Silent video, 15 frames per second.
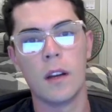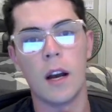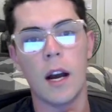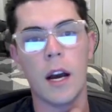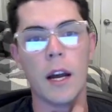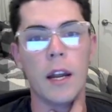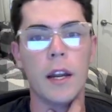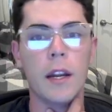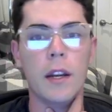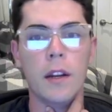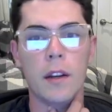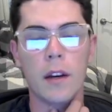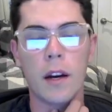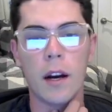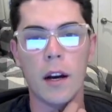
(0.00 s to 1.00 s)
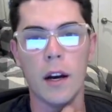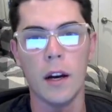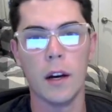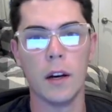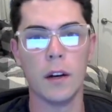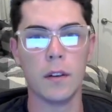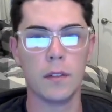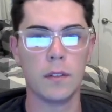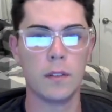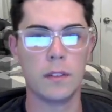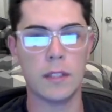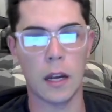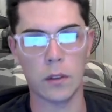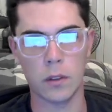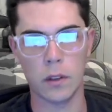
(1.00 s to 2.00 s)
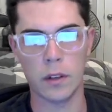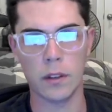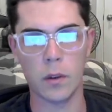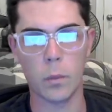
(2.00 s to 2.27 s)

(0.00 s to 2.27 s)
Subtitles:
I downloaded the